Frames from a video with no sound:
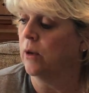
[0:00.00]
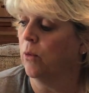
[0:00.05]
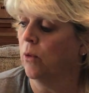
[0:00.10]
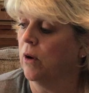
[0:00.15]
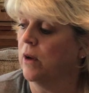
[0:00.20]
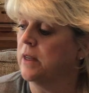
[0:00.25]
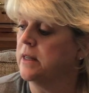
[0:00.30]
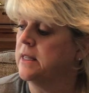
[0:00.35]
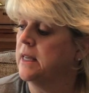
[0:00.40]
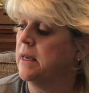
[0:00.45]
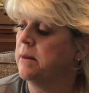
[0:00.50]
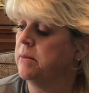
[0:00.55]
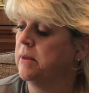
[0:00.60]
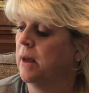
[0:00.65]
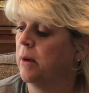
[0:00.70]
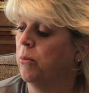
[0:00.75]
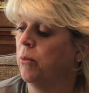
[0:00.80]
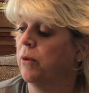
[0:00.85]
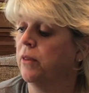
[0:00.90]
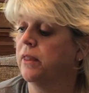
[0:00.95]
where he teamed
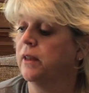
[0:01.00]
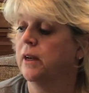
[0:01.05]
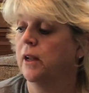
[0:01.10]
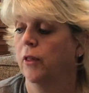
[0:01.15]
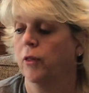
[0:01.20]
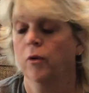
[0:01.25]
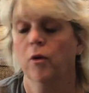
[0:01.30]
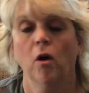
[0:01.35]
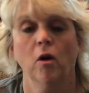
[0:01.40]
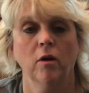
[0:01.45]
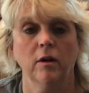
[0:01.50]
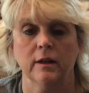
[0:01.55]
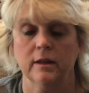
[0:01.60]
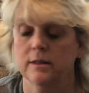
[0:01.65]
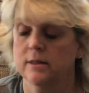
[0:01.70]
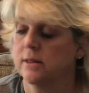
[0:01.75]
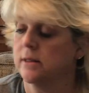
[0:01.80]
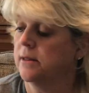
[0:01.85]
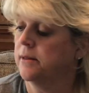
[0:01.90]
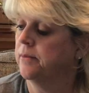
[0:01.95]
up with another
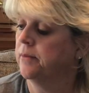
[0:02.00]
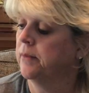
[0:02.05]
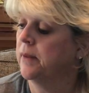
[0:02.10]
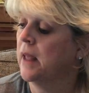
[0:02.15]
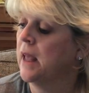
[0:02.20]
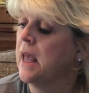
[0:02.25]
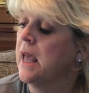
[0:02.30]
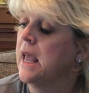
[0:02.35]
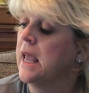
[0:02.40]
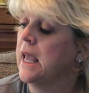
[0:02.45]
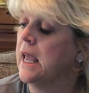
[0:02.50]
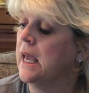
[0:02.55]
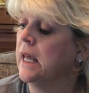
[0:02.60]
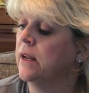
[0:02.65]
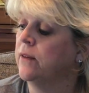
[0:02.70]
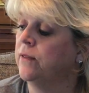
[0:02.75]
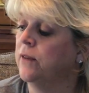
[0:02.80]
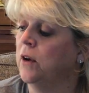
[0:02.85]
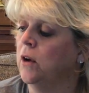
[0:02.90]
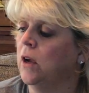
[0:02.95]
artist. He had
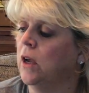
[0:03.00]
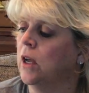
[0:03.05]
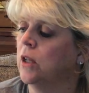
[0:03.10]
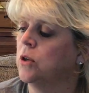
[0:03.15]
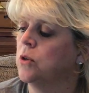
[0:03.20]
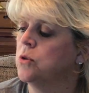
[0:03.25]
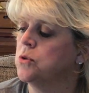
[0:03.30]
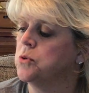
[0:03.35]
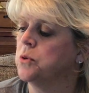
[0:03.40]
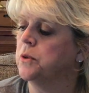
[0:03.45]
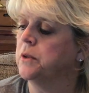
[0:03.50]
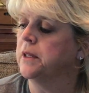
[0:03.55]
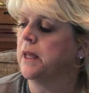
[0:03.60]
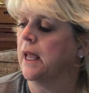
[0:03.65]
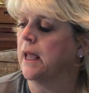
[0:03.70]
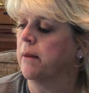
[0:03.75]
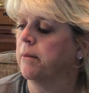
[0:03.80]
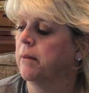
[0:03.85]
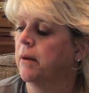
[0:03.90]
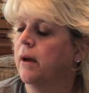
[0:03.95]
a very unusual
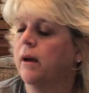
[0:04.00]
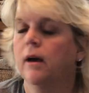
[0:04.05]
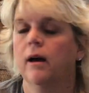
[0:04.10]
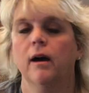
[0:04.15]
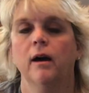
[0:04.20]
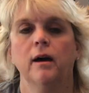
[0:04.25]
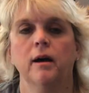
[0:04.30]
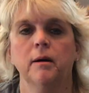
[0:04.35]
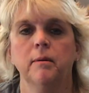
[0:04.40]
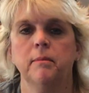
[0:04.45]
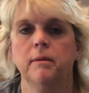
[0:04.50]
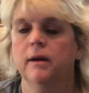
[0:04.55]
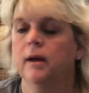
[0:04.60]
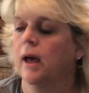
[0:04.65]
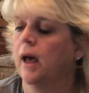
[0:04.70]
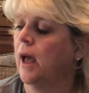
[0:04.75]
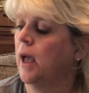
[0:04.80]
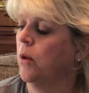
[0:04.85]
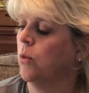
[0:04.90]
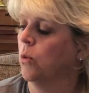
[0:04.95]
name,
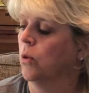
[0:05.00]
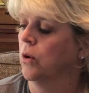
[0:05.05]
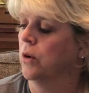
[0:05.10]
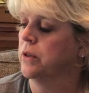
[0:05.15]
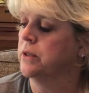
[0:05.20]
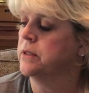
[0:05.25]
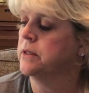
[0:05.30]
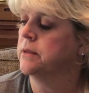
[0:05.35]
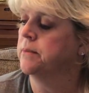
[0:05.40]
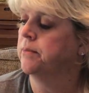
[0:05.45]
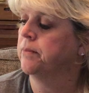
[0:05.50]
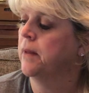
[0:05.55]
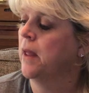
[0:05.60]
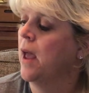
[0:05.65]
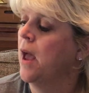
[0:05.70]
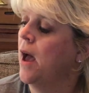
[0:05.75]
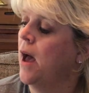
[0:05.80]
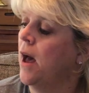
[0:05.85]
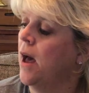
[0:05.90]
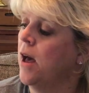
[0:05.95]
Wipprecht.
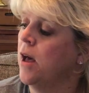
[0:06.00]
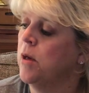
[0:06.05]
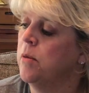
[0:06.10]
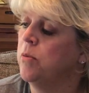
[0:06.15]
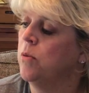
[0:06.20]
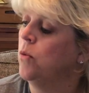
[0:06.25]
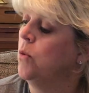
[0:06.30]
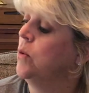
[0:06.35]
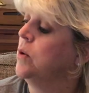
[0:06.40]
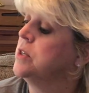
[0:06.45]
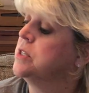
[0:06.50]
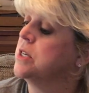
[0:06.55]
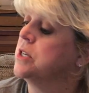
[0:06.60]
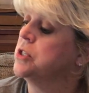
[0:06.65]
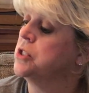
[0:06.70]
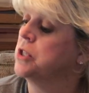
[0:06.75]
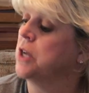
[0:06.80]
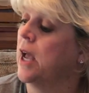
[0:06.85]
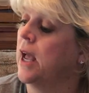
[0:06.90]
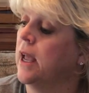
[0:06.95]
Was
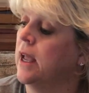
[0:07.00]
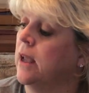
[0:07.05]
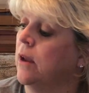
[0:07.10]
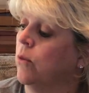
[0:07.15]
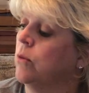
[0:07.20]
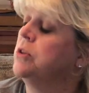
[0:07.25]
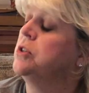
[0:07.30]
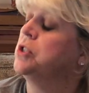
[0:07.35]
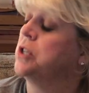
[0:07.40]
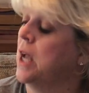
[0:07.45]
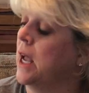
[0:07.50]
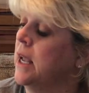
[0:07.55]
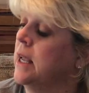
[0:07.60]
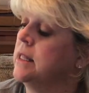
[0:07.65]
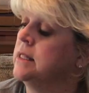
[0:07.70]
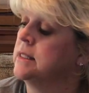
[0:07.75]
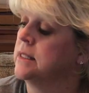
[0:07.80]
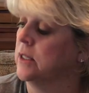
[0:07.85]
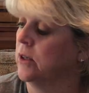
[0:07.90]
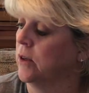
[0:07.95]
shy
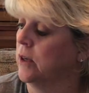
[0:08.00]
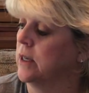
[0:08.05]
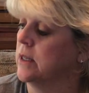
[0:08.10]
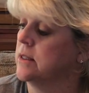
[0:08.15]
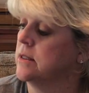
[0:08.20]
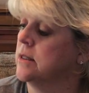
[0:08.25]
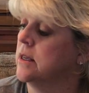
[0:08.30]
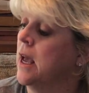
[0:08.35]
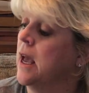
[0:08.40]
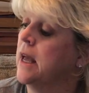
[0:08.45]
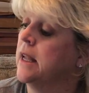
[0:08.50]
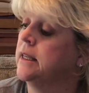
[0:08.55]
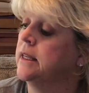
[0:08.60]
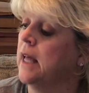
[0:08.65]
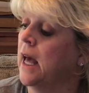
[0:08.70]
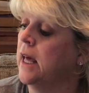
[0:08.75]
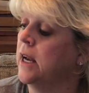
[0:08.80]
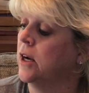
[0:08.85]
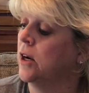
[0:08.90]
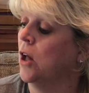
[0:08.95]
and serious,
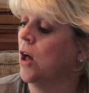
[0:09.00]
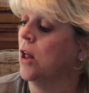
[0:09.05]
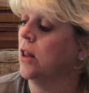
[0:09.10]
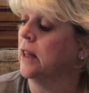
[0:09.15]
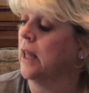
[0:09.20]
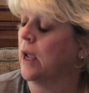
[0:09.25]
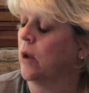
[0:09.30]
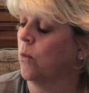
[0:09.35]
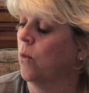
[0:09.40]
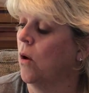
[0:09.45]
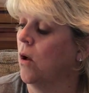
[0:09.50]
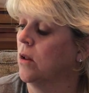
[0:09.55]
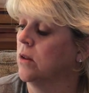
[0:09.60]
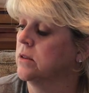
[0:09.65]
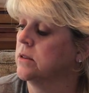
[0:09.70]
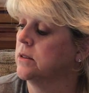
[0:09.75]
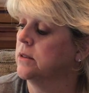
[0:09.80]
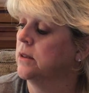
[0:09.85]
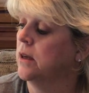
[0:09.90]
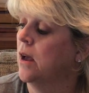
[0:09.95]
not at all like
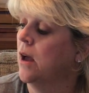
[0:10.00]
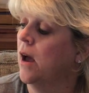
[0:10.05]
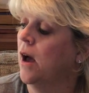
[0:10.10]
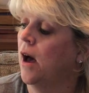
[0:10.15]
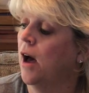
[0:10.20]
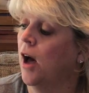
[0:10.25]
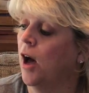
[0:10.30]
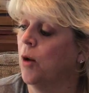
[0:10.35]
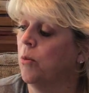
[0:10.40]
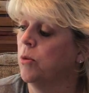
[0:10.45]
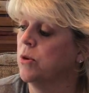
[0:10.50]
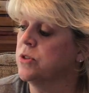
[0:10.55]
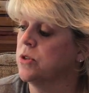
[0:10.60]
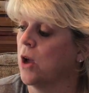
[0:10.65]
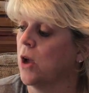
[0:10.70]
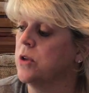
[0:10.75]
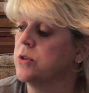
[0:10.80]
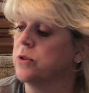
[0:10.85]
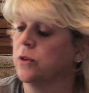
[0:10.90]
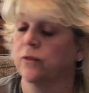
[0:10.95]
Walt. Was
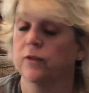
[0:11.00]
also